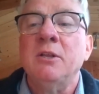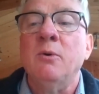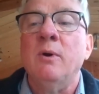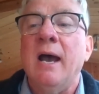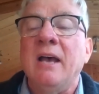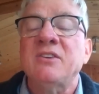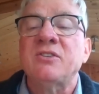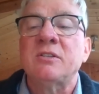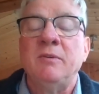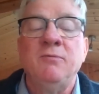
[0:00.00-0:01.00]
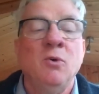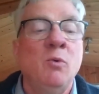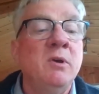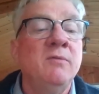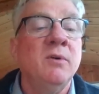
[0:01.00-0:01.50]
that were asked before
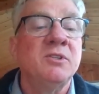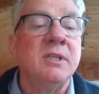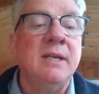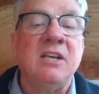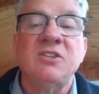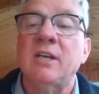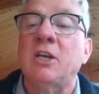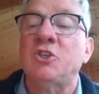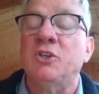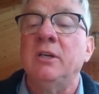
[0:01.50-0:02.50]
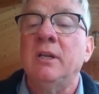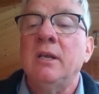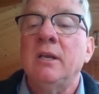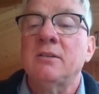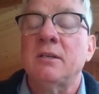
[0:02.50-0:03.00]
we move on to the next section,
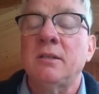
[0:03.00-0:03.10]
because